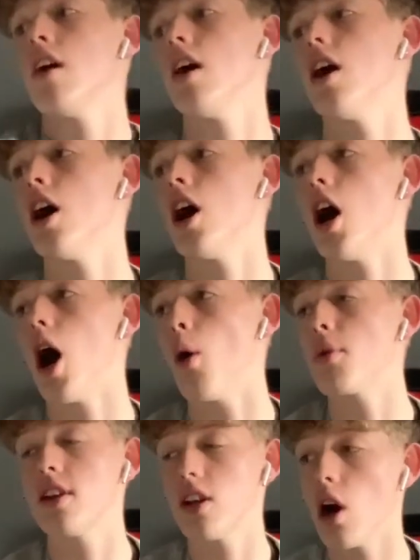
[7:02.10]
I
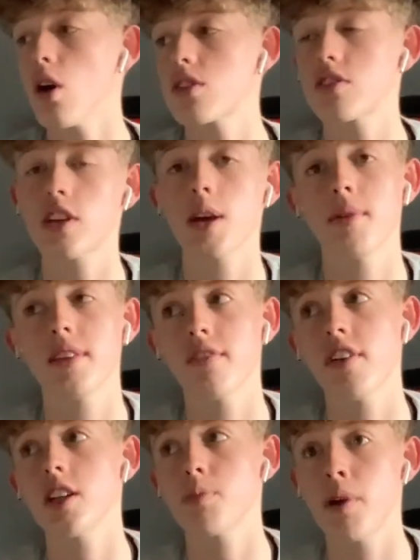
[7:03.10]
wouldn't like to see him in
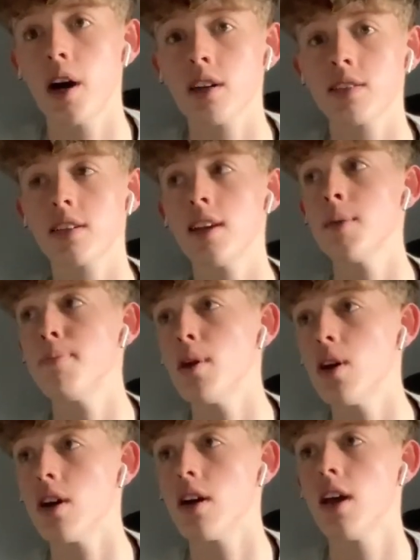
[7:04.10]
defence personally,
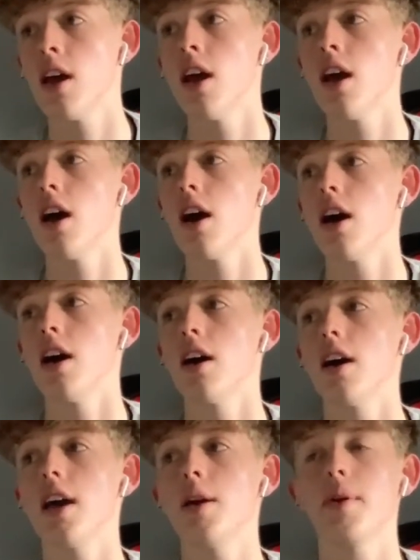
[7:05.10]
but
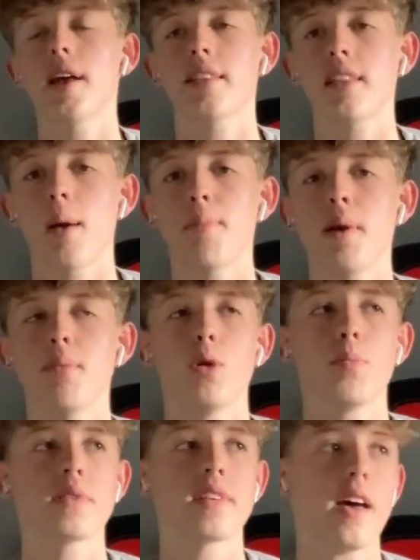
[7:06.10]
it would add that bit more
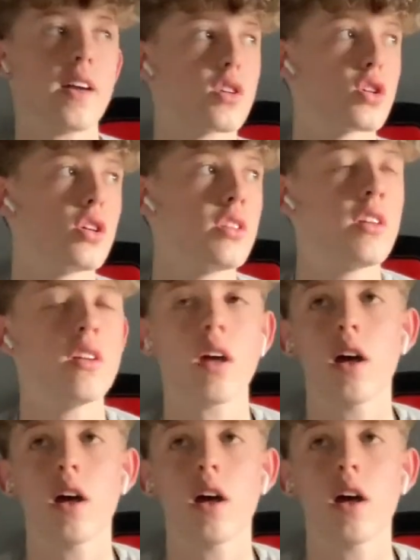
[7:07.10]
protection.